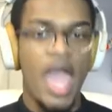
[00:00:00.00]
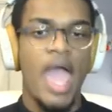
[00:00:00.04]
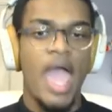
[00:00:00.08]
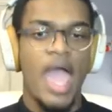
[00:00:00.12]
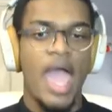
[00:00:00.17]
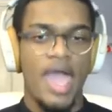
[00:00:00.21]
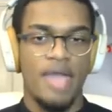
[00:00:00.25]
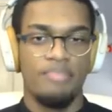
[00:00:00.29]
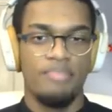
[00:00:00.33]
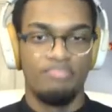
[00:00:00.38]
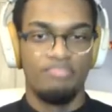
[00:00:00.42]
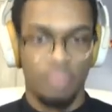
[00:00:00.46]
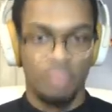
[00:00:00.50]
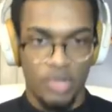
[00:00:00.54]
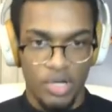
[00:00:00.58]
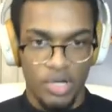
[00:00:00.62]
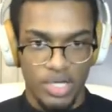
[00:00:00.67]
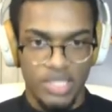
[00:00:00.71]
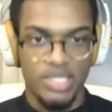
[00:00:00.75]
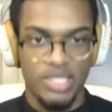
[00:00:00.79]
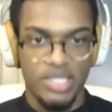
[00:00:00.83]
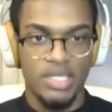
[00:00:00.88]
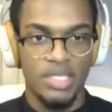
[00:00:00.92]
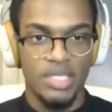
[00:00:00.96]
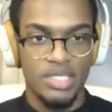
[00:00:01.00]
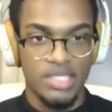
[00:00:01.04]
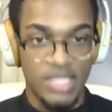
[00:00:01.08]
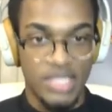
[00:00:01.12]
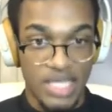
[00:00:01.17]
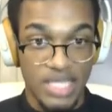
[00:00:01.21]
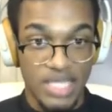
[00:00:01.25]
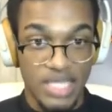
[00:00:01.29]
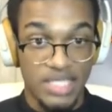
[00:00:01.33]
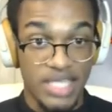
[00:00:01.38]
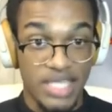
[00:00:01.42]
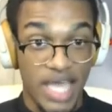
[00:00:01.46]
a book
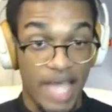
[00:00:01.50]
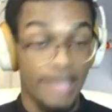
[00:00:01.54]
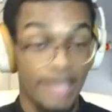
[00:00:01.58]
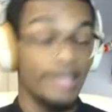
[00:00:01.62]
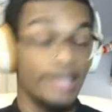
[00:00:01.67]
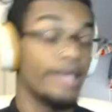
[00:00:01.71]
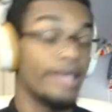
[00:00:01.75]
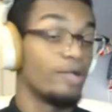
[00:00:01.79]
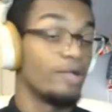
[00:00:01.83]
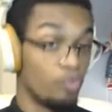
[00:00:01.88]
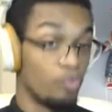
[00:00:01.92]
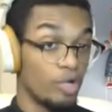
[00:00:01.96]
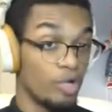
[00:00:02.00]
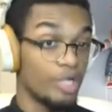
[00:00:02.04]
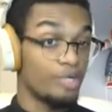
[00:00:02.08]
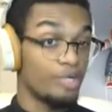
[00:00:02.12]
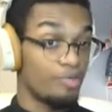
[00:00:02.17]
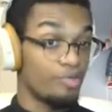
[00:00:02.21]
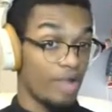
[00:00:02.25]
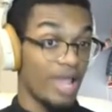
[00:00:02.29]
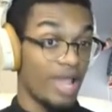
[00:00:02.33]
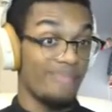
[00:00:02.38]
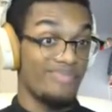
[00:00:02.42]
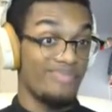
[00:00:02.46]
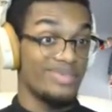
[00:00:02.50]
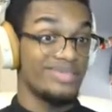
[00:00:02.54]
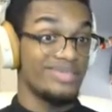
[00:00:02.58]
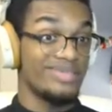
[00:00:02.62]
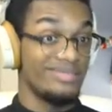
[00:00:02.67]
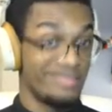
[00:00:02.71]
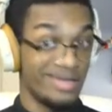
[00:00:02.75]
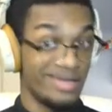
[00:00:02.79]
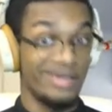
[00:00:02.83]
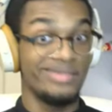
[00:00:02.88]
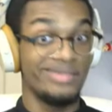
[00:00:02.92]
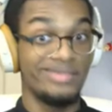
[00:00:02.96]
detailing what Krampus
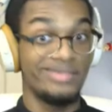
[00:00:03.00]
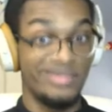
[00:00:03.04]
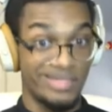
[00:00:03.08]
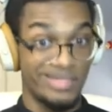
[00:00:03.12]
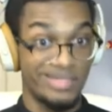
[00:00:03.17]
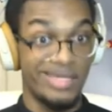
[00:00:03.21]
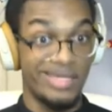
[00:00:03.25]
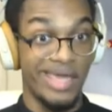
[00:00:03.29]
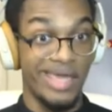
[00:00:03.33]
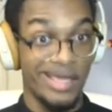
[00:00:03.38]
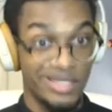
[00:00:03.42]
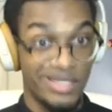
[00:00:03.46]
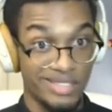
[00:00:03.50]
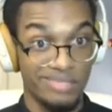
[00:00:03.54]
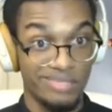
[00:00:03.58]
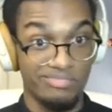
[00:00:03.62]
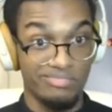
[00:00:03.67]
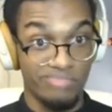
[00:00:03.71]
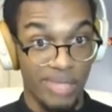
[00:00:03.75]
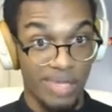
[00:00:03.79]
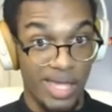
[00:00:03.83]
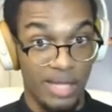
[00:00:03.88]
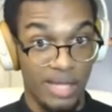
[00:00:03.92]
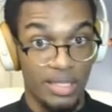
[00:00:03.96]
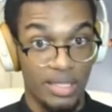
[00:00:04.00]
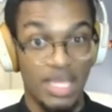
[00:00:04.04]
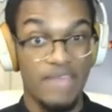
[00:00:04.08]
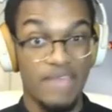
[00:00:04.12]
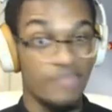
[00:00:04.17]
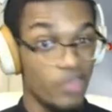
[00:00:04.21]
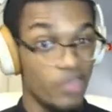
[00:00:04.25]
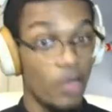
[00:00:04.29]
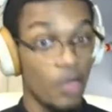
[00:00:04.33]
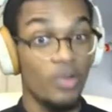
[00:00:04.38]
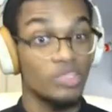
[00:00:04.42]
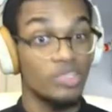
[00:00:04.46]
does to take some butt,
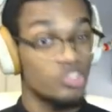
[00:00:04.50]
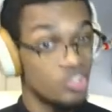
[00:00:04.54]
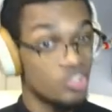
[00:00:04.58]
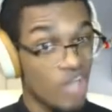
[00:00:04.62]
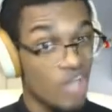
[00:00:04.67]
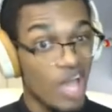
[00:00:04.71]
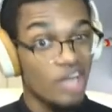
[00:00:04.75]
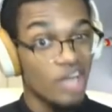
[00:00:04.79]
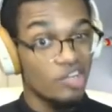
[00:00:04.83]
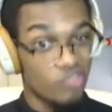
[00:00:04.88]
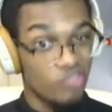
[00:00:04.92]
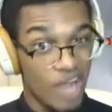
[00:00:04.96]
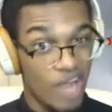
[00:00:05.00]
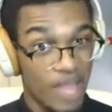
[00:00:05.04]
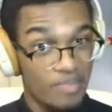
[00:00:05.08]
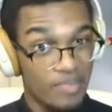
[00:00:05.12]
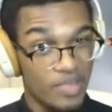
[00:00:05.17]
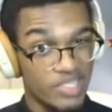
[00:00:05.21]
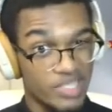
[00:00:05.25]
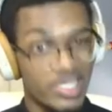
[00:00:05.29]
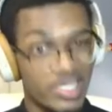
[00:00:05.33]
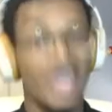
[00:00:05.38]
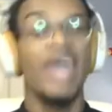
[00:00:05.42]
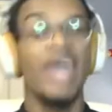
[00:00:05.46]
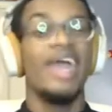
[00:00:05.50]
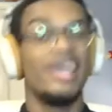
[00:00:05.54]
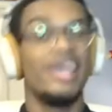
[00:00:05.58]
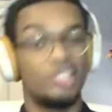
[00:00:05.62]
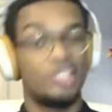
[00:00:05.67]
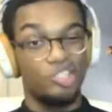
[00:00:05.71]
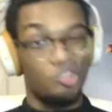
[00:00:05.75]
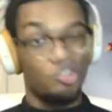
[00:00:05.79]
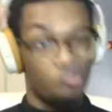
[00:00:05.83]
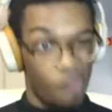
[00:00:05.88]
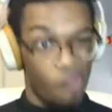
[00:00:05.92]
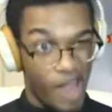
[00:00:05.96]
even though it's not Krampus,
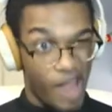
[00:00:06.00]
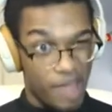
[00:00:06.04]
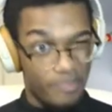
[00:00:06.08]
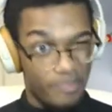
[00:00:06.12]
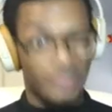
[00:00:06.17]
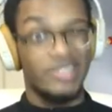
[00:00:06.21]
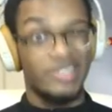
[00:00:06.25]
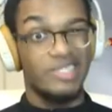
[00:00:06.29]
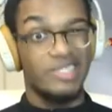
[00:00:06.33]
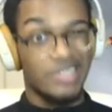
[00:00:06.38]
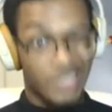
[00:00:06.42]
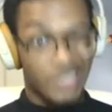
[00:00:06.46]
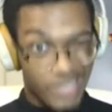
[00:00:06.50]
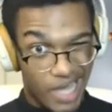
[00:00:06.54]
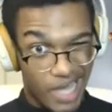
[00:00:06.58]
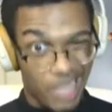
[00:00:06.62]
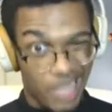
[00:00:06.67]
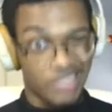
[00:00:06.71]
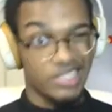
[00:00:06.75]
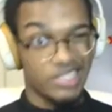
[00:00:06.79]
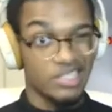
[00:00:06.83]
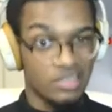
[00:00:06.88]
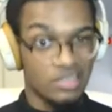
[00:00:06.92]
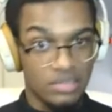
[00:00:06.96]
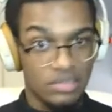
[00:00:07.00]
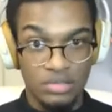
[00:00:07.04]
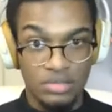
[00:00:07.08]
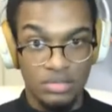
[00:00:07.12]
it's Krampus's cousin.